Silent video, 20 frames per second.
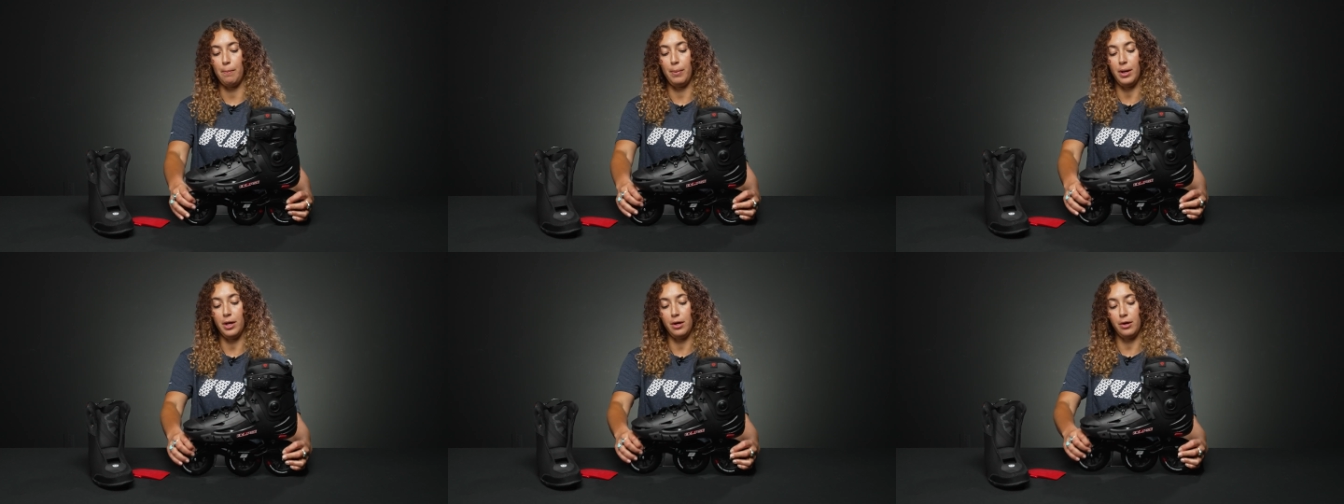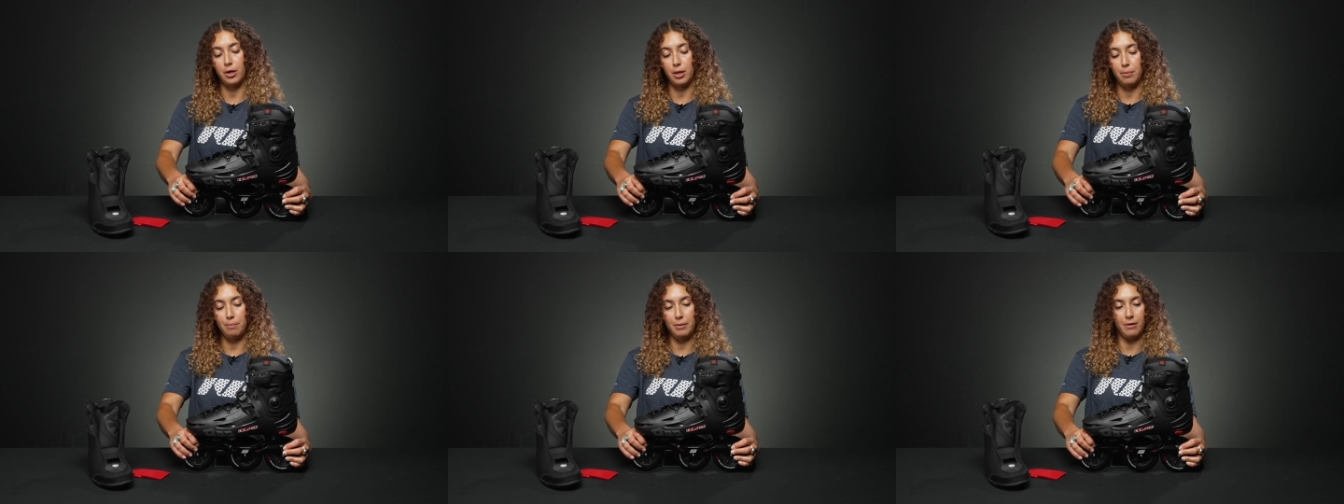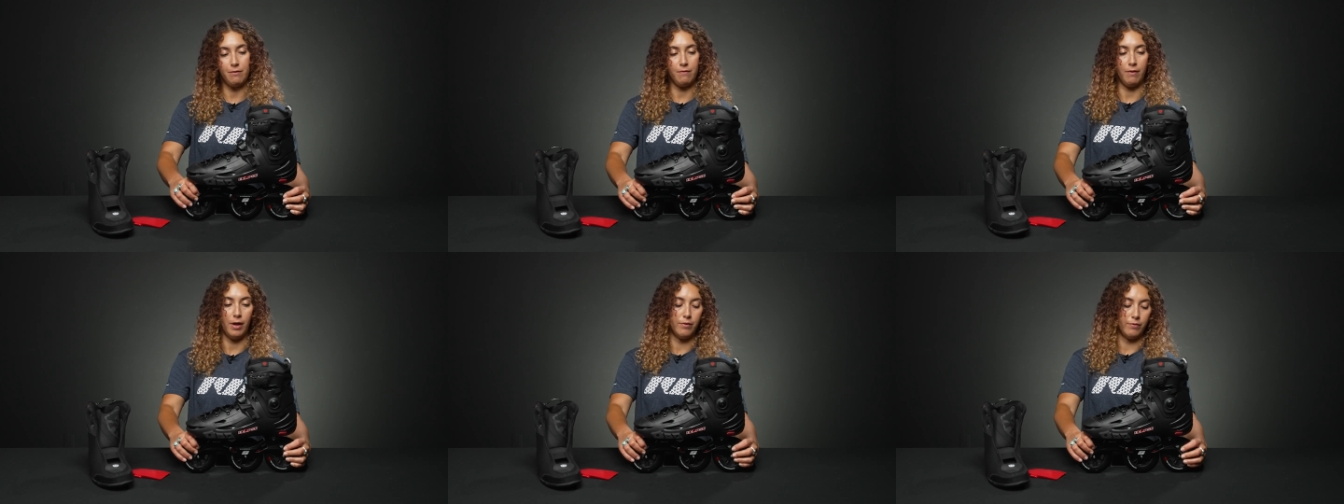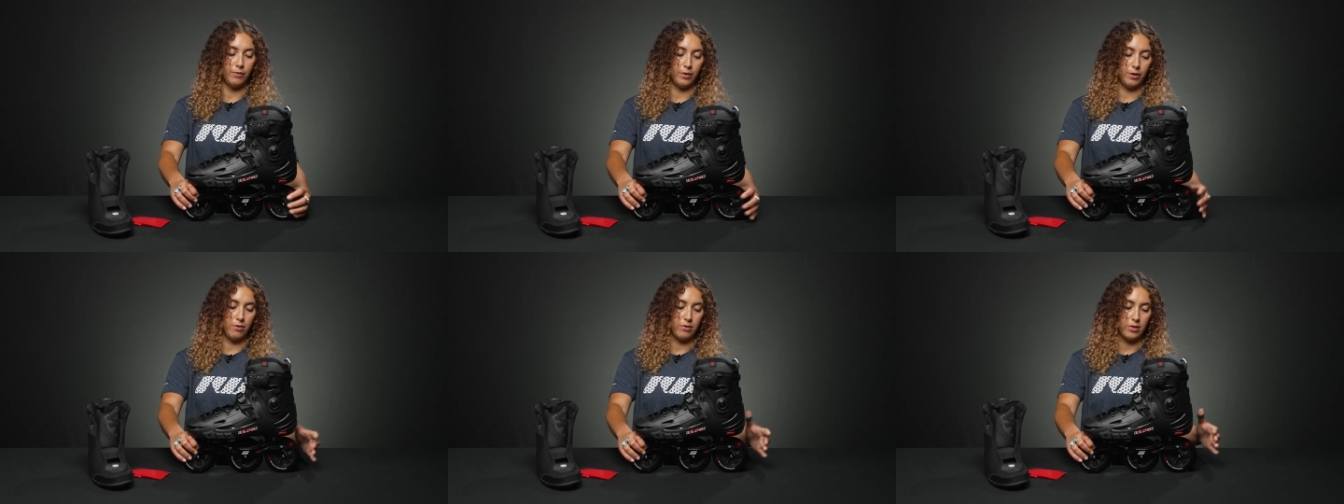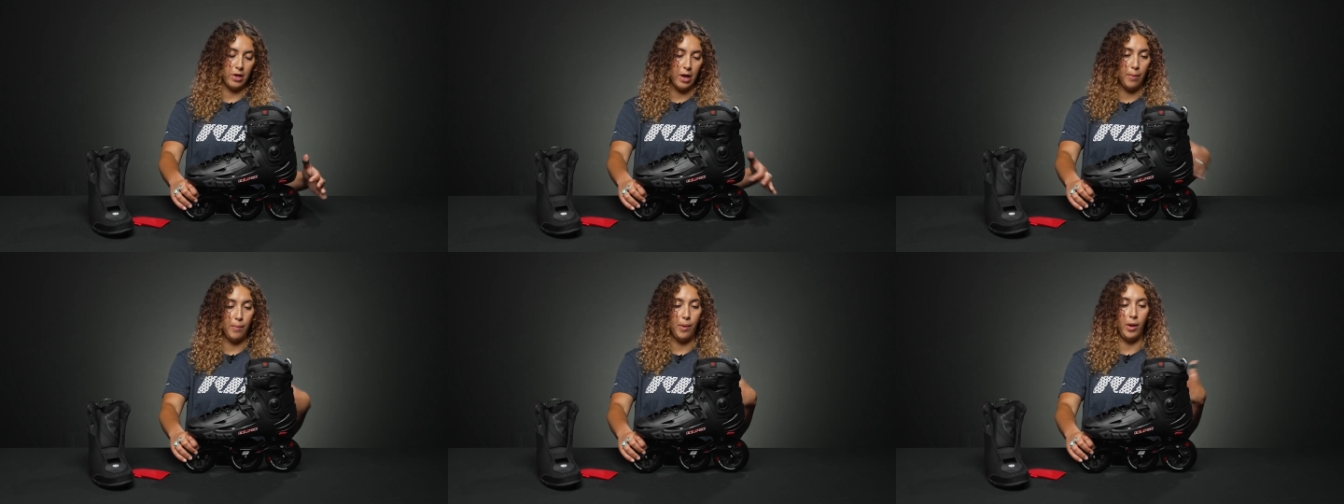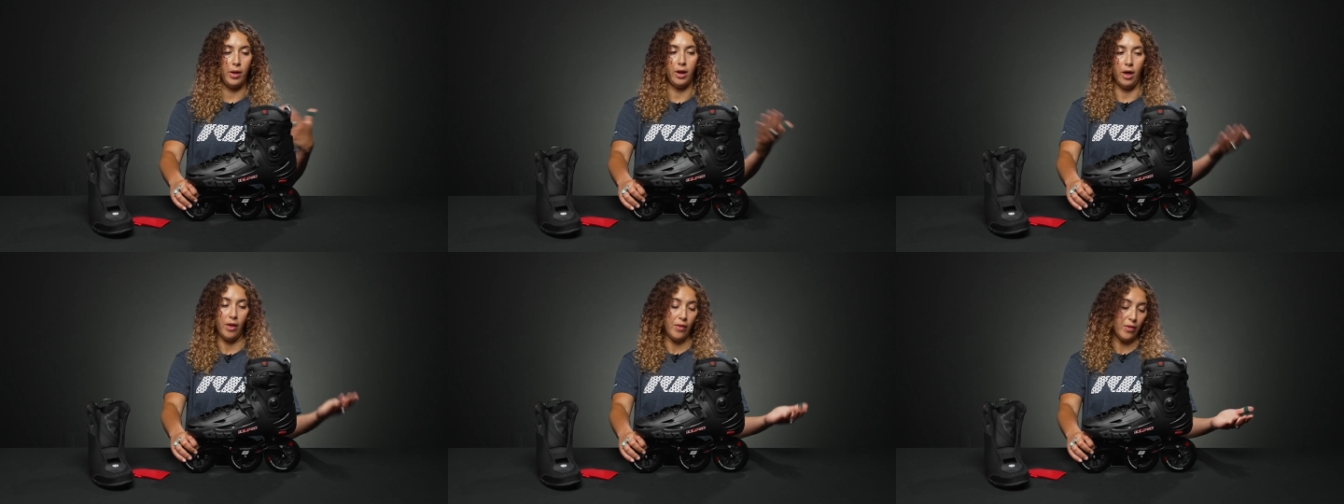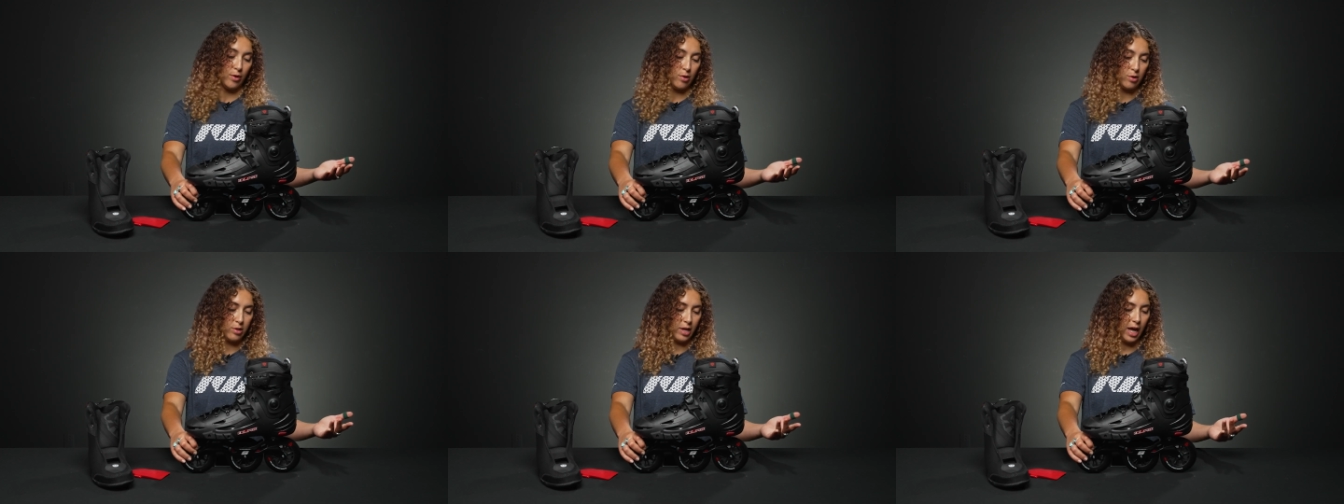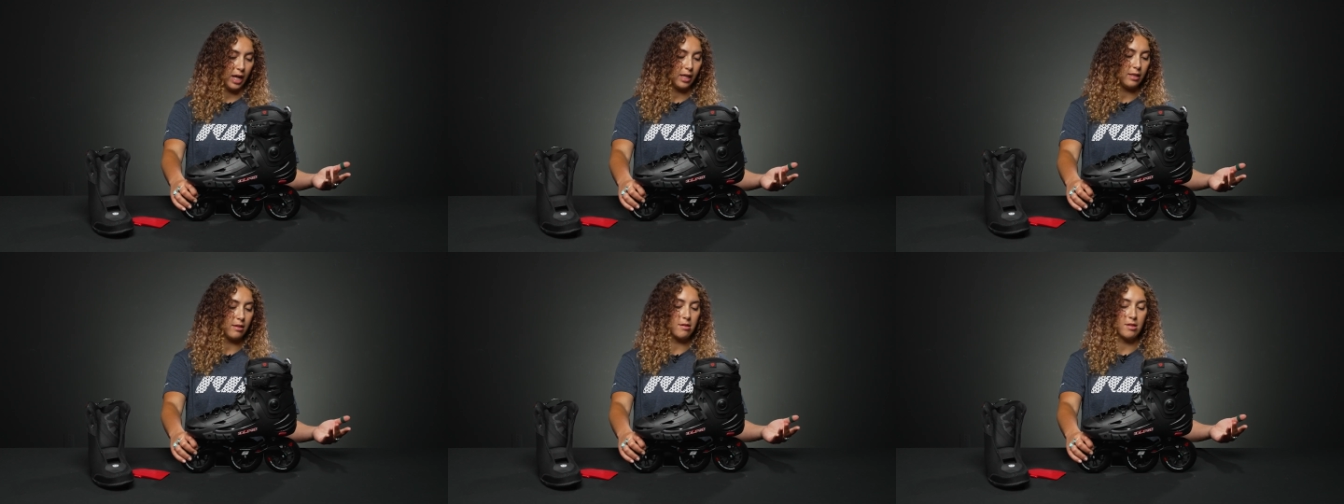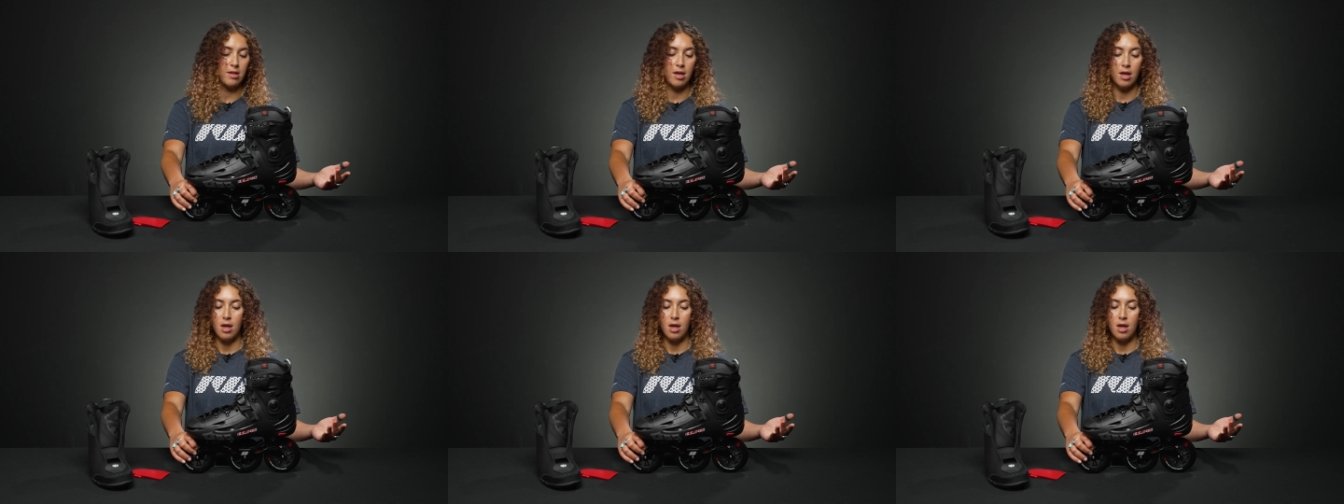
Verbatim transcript: but it could be fun for some on other skates.